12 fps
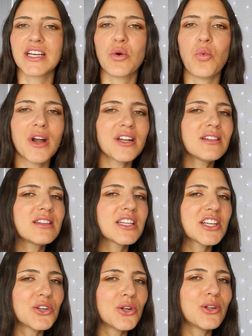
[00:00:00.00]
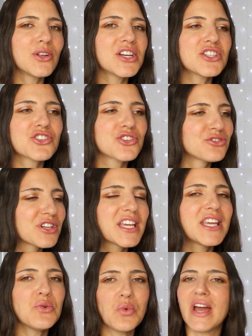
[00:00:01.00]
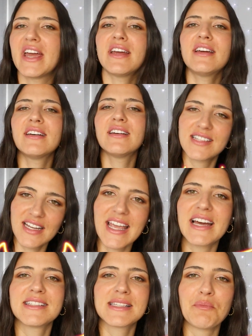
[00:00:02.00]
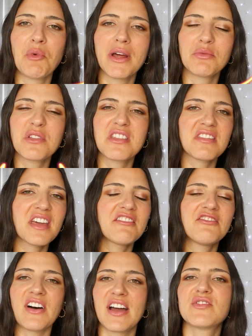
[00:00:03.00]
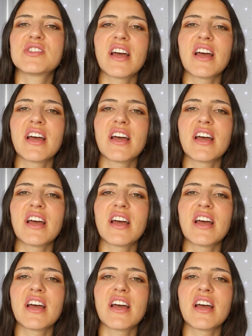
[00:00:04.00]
Like, what a little tricky way to get someone within like 5